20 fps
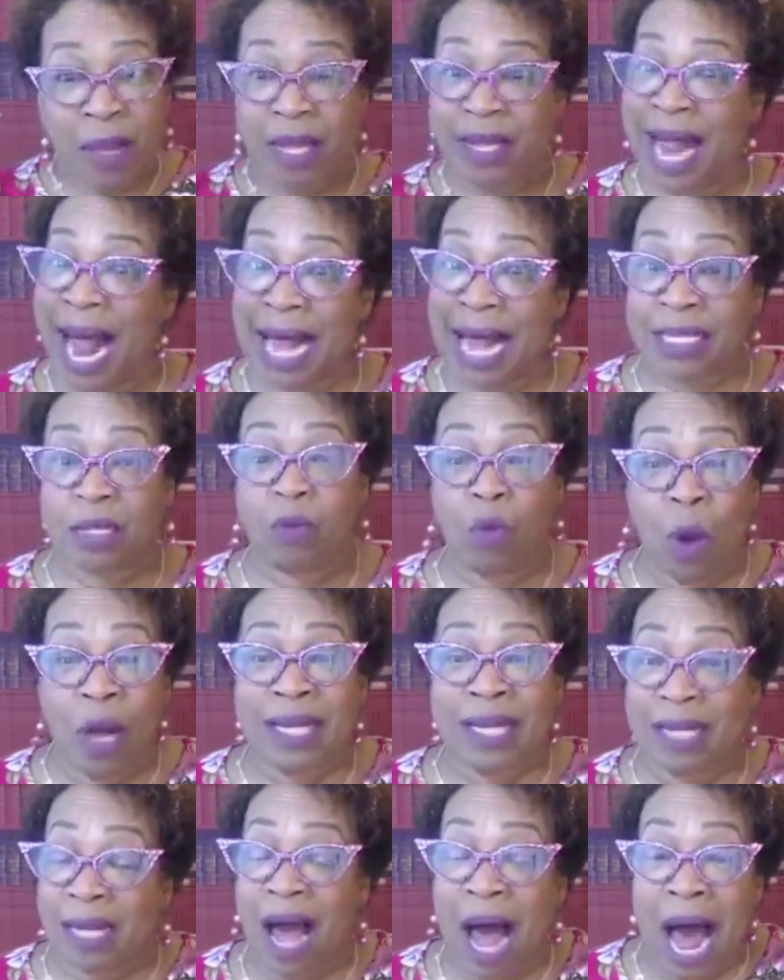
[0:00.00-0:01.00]
That's
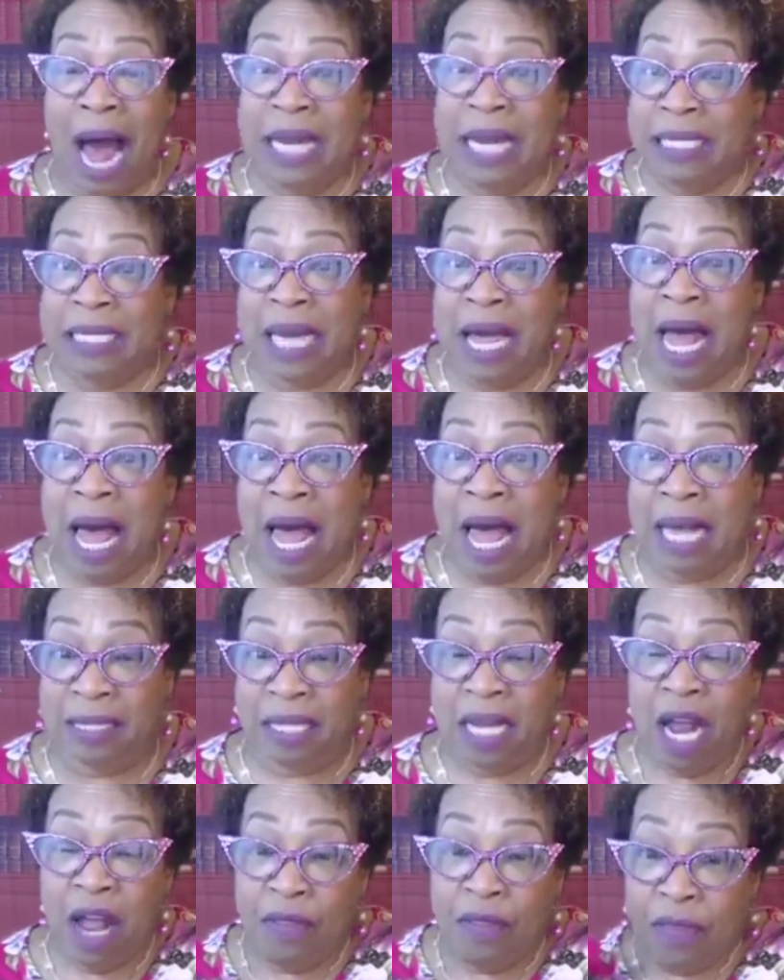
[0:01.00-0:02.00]
what God
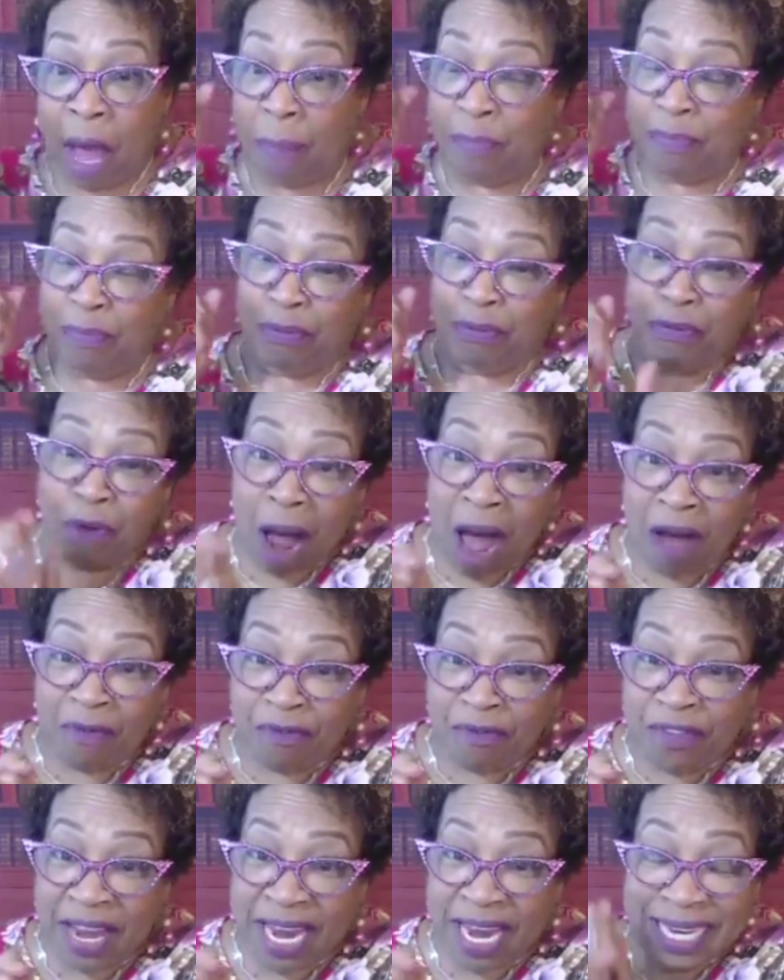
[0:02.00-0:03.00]
does. The
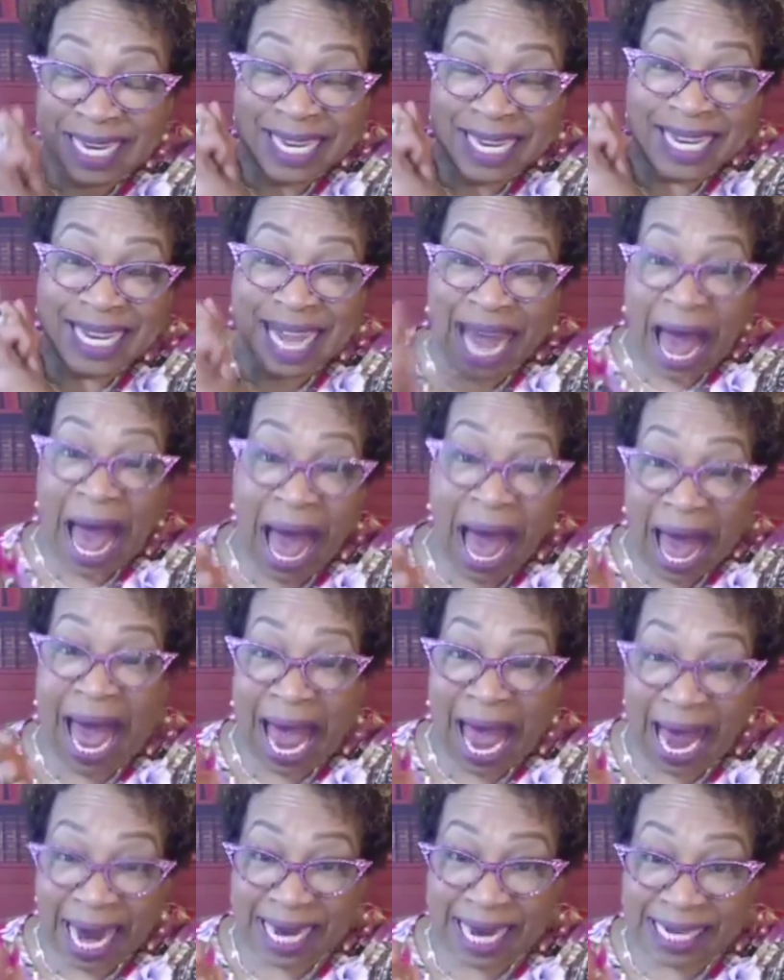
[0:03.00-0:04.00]
prophet
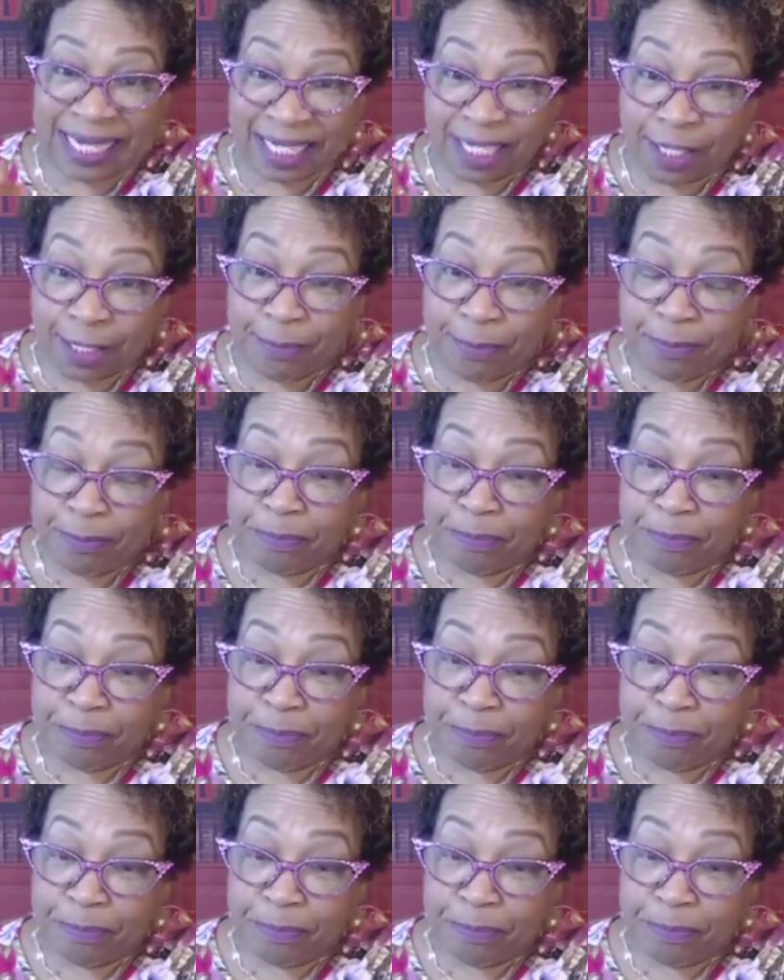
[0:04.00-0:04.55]
guides.